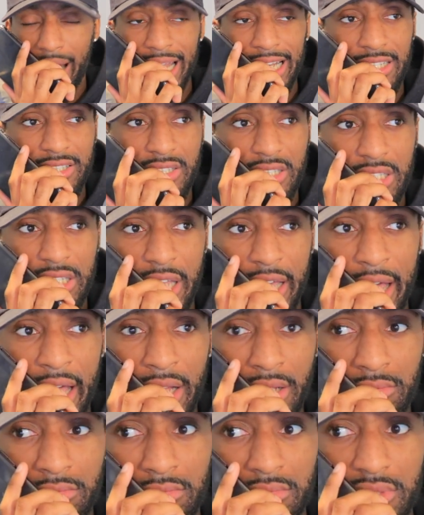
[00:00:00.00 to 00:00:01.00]
I listen,
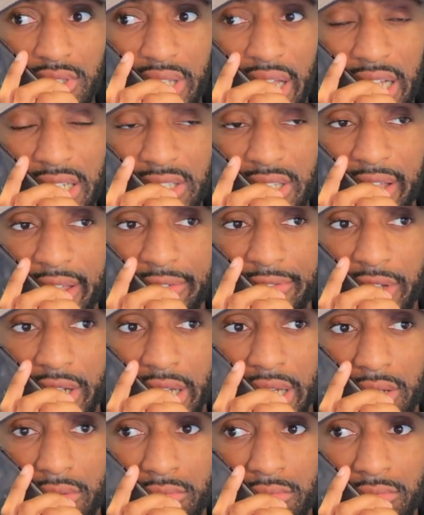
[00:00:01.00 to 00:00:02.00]
yeah? Stay safe,
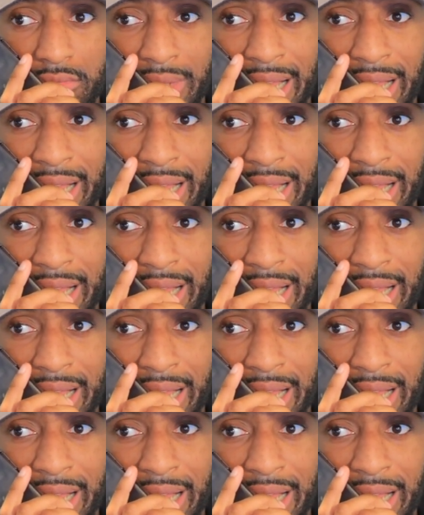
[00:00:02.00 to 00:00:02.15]
innit?